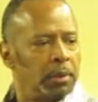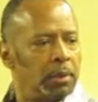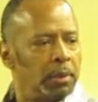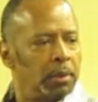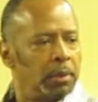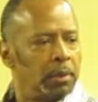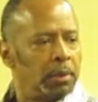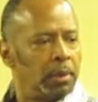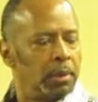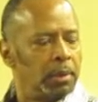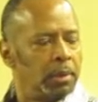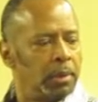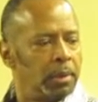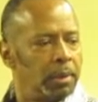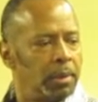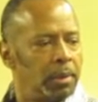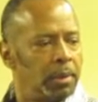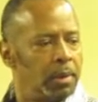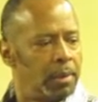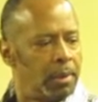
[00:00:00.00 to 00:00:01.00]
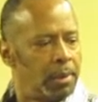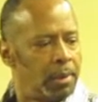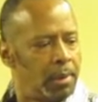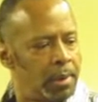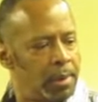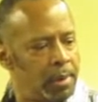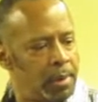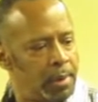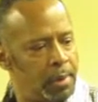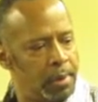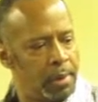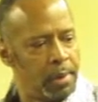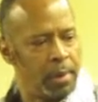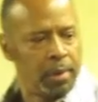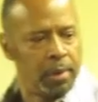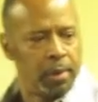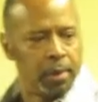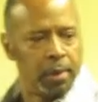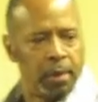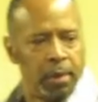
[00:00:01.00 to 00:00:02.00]

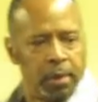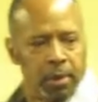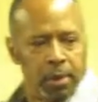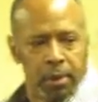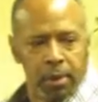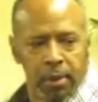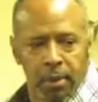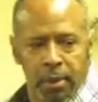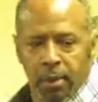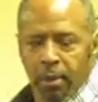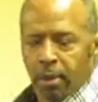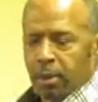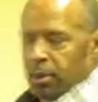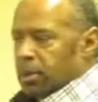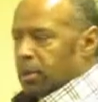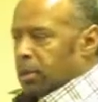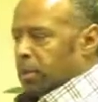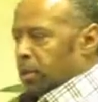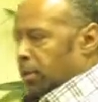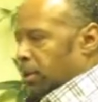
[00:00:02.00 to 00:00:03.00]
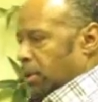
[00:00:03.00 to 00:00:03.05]
Nobody speaks.